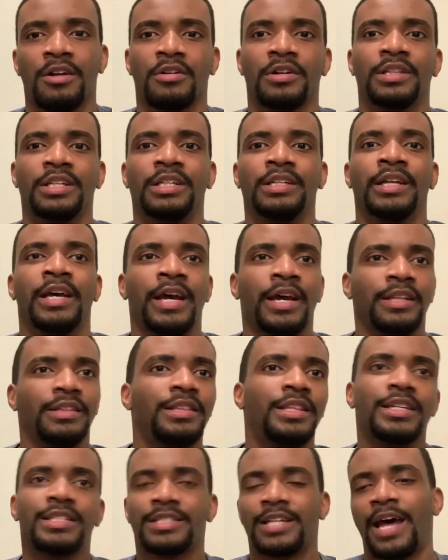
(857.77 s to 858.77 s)
and then
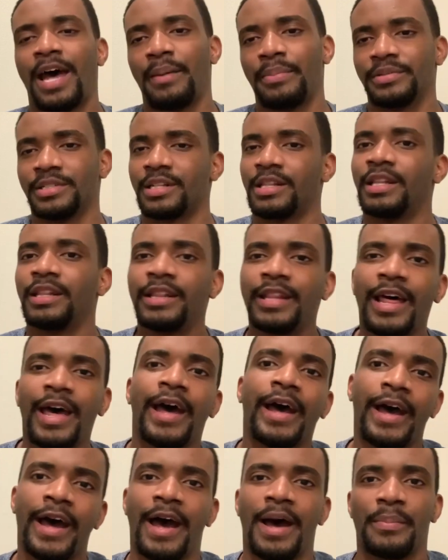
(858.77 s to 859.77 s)
this happens, and then
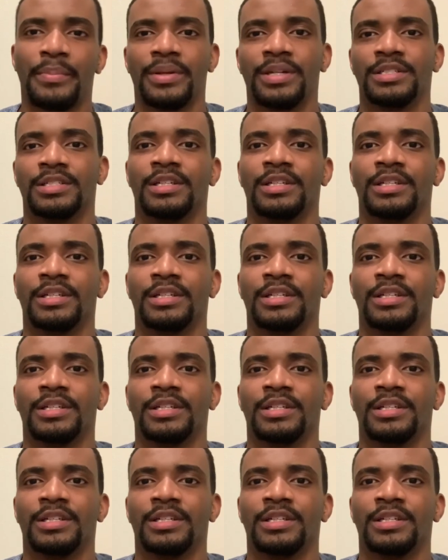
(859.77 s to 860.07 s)
that happens,